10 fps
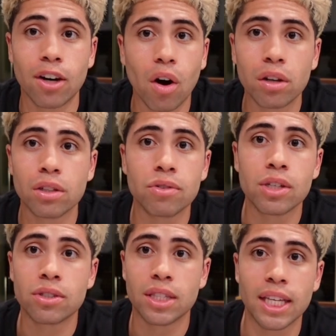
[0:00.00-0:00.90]
all of
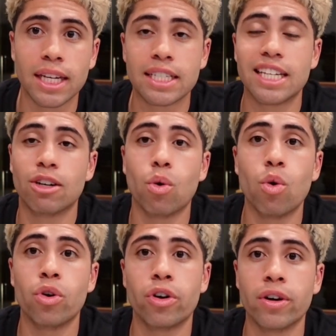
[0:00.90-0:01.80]
those things in
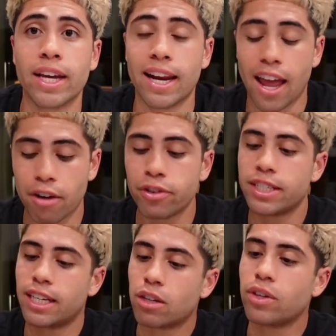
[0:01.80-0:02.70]
order, and every
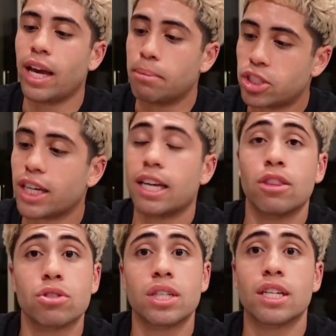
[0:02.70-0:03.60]
single day I'm checking
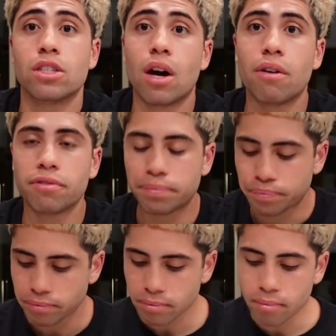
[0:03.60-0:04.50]
those things off.
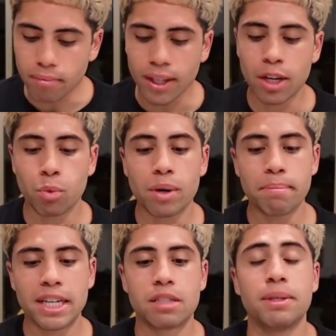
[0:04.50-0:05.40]
And what
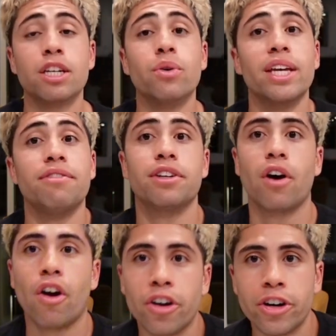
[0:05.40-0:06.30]
makes me go even
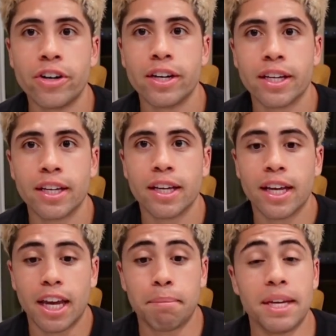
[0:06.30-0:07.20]
harder
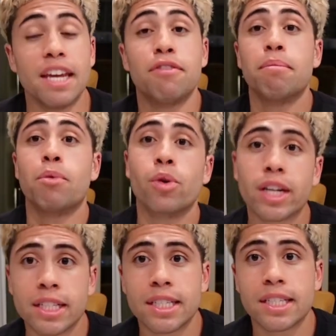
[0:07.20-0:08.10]
and be even more
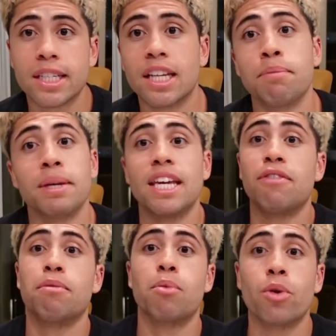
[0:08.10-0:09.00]
consistent and be
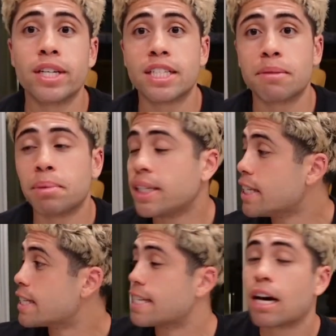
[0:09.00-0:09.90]
even more disciplined
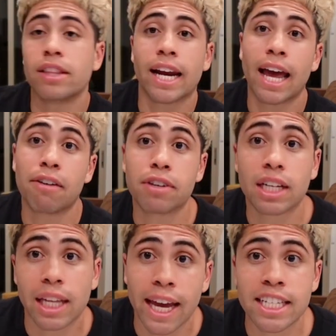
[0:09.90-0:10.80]
is now that I have
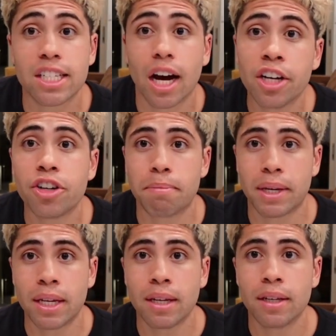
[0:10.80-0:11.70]
clients under me,